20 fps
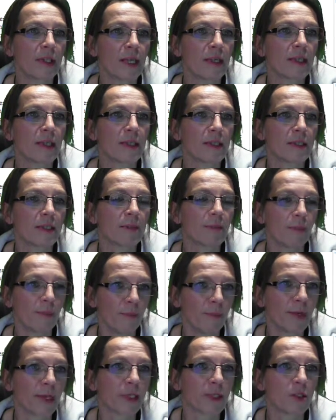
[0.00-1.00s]

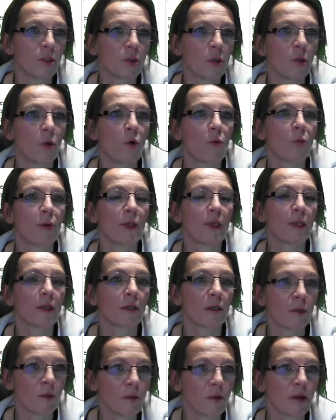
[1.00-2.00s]
it's better to
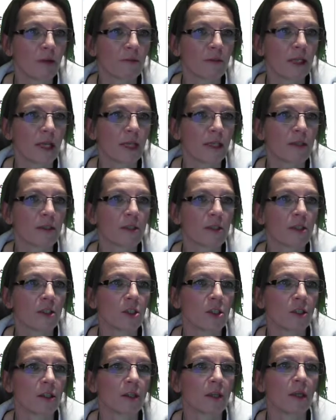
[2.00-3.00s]
open the code navigator
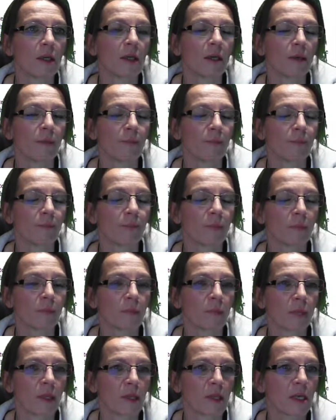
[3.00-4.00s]
than just
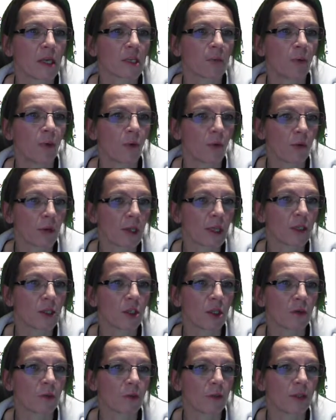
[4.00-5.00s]
the Explorer
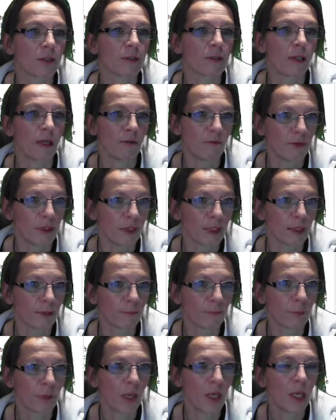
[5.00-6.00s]
that shows
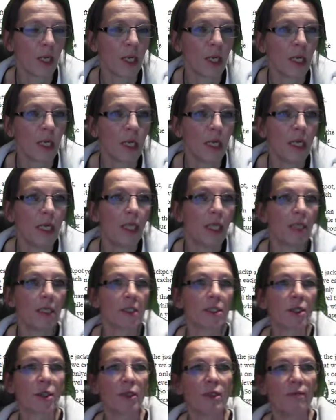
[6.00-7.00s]
everything.
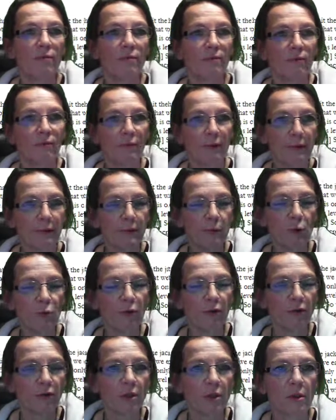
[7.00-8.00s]
So when we
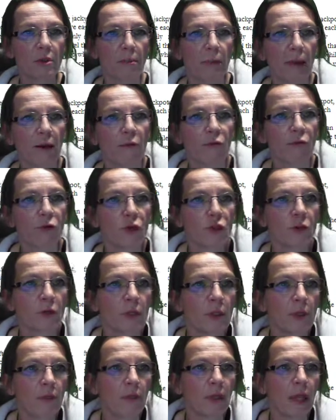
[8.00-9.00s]
move over to the Mac
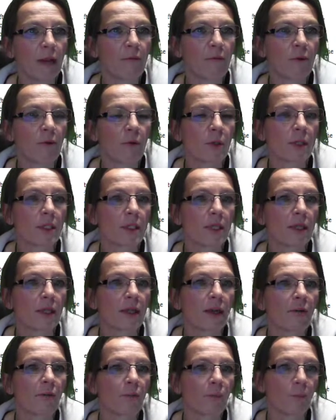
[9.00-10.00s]
version, then we will
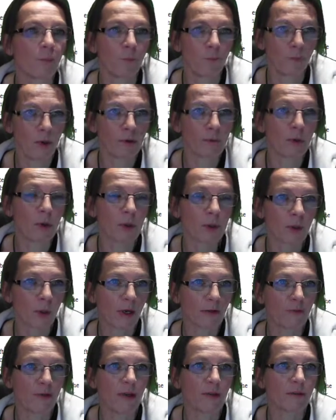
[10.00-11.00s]
see that, well, we
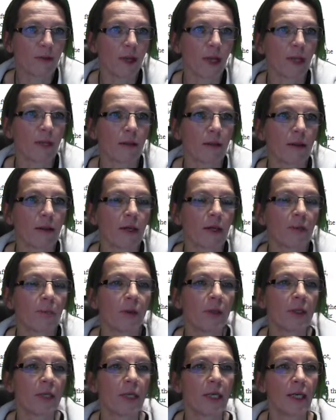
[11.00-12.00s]
also have a navigator
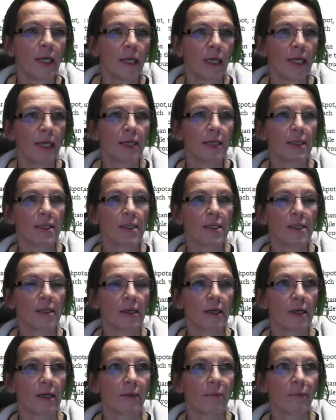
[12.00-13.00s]
there, but
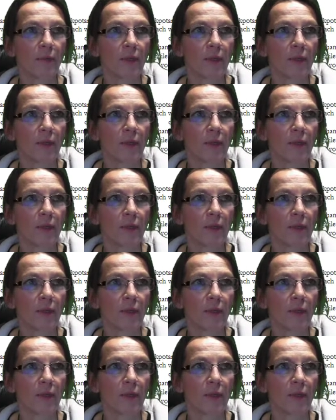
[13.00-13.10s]
it's